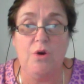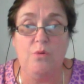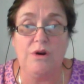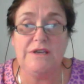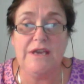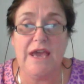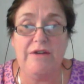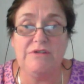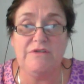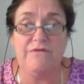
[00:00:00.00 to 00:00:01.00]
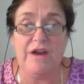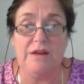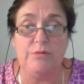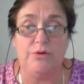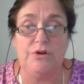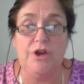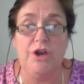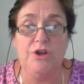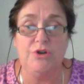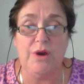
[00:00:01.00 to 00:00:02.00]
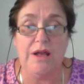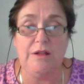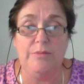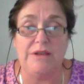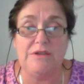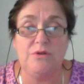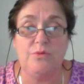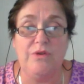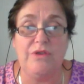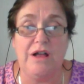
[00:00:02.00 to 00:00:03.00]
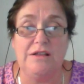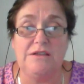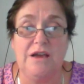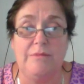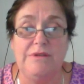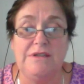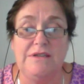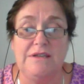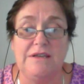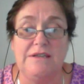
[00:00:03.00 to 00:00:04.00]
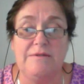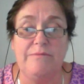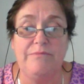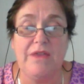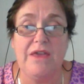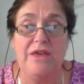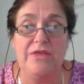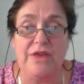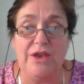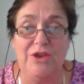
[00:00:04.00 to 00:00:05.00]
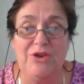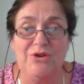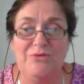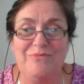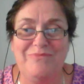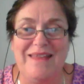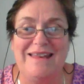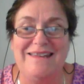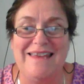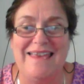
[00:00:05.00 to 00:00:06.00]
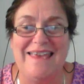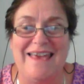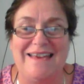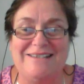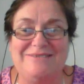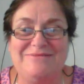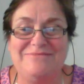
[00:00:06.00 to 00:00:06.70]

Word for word: What care is available to help us with Alzheimer's disease? Thank you and take care.